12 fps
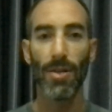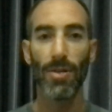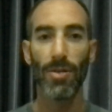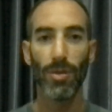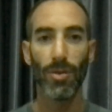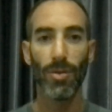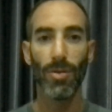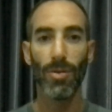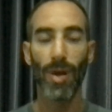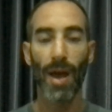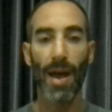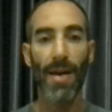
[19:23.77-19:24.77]

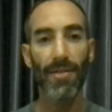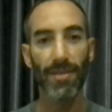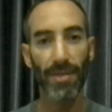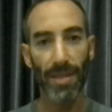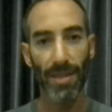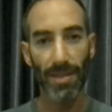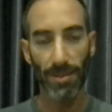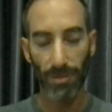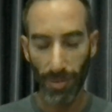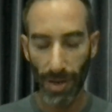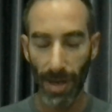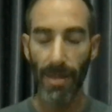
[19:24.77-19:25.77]
to have
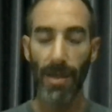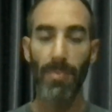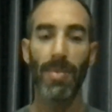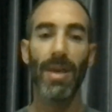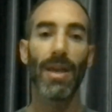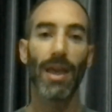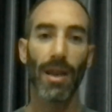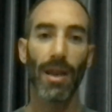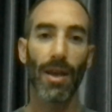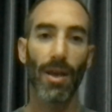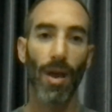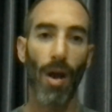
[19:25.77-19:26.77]
really the
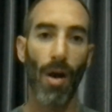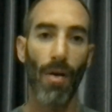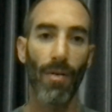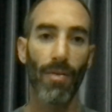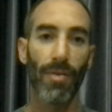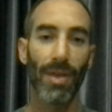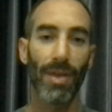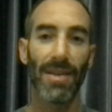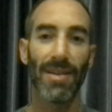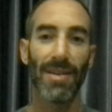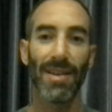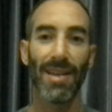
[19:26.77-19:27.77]
beginning of
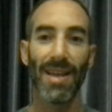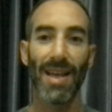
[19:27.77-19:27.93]
it